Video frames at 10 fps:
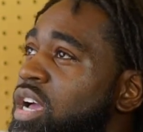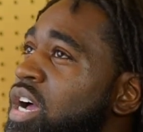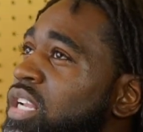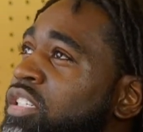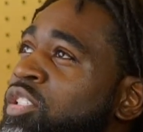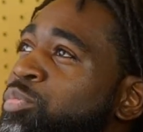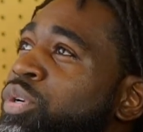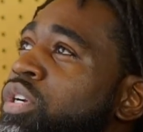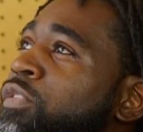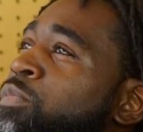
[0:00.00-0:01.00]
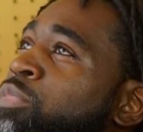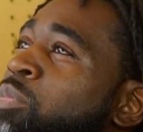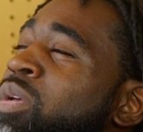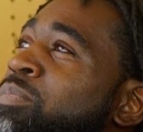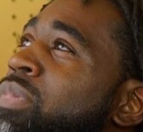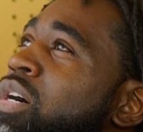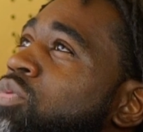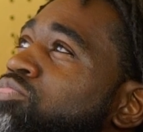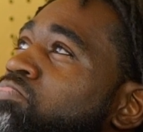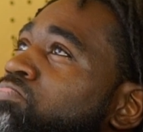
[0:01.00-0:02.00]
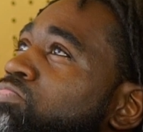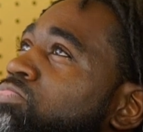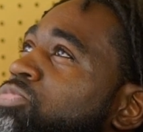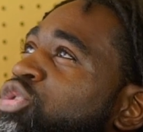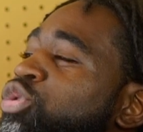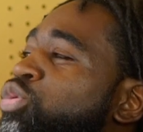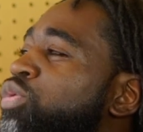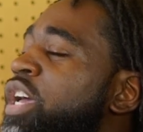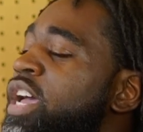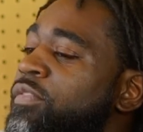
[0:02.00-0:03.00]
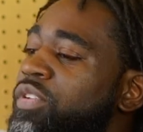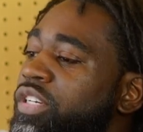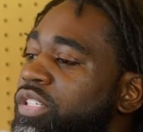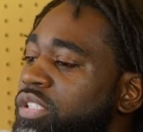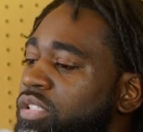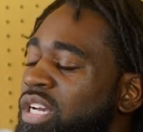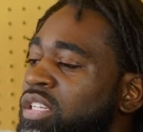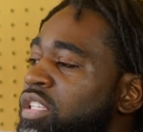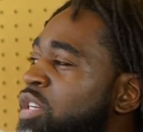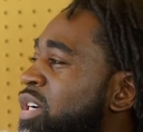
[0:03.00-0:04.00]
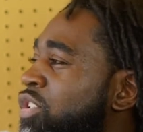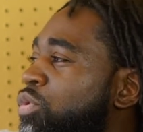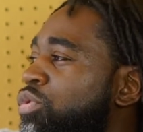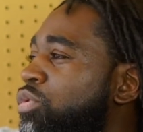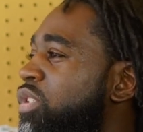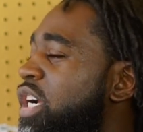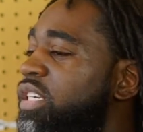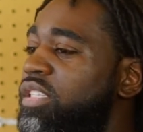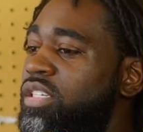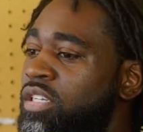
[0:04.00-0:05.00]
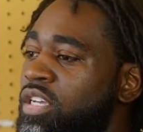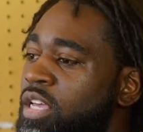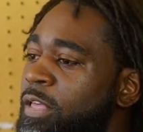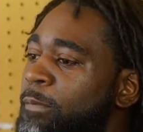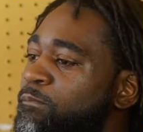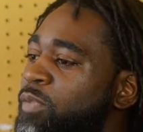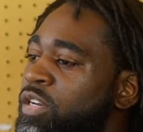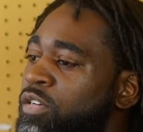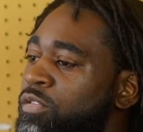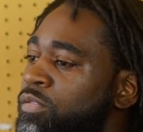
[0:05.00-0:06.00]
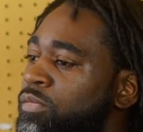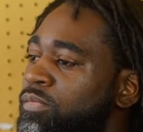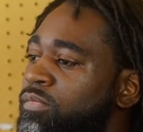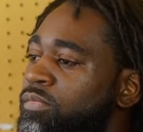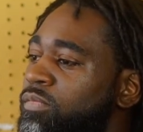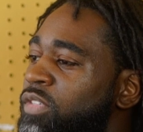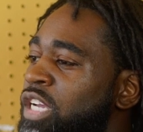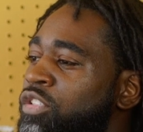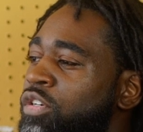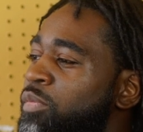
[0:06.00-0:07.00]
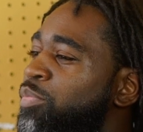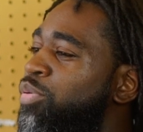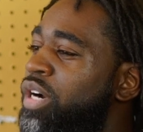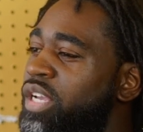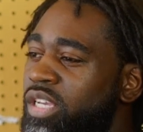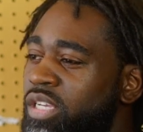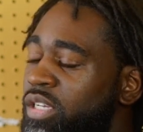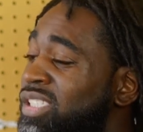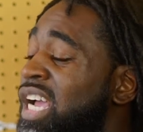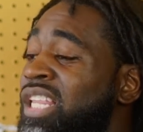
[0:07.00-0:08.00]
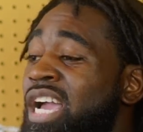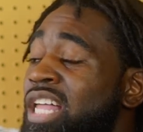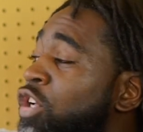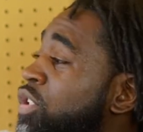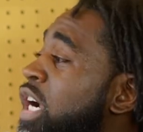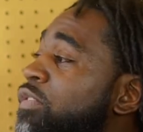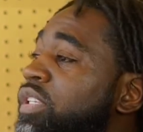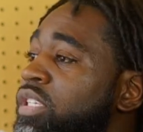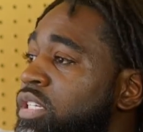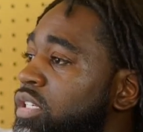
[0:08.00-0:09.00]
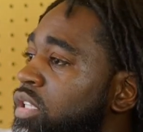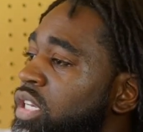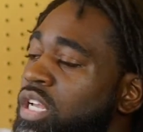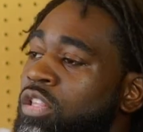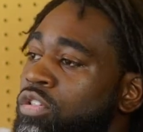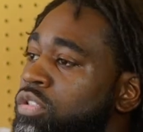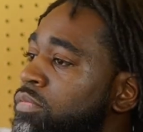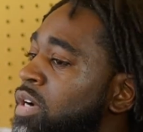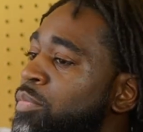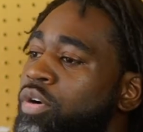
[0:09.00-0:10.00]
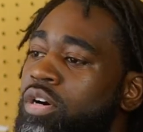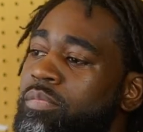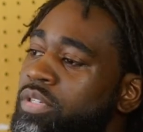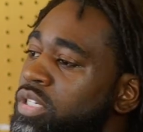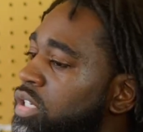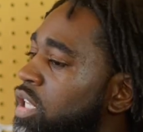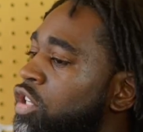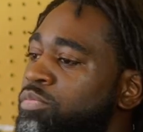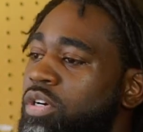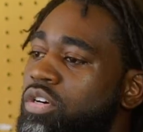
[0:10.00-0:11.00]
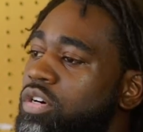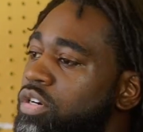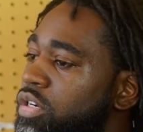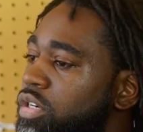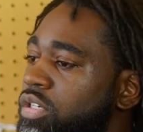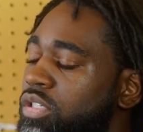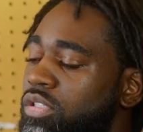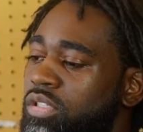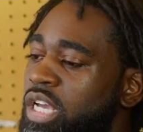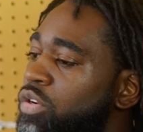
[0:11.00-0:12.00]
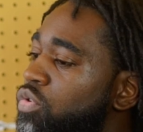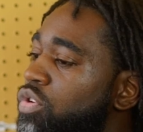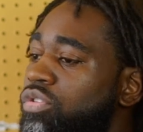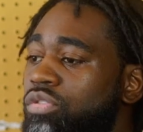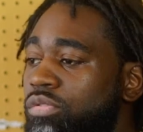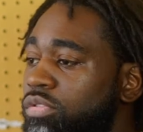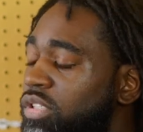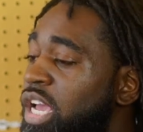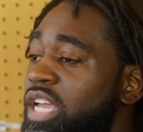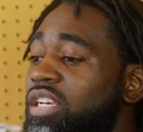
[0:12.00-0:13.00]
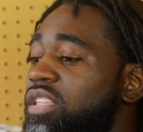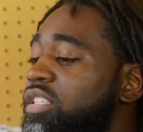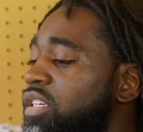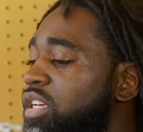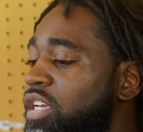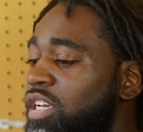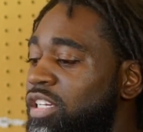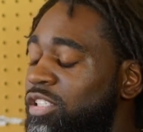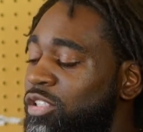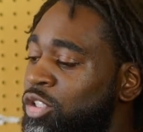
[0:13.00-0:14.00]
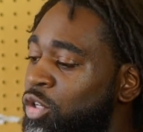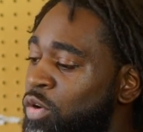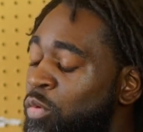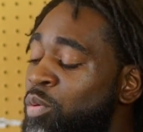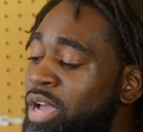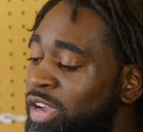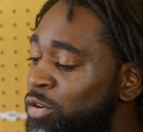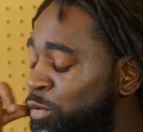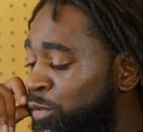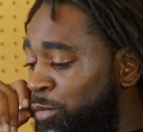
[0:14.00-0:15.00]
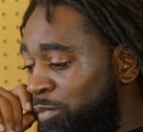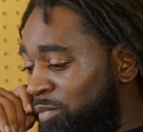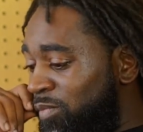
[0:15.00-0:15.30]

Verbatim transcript: I disappeared for maybe about two and a half years. I deleted my socials, everything, and um, I just started praying because I like I lost everything. Like I lost my apartment, I lost my car, I had no clothes, I had nothing. So I went back home,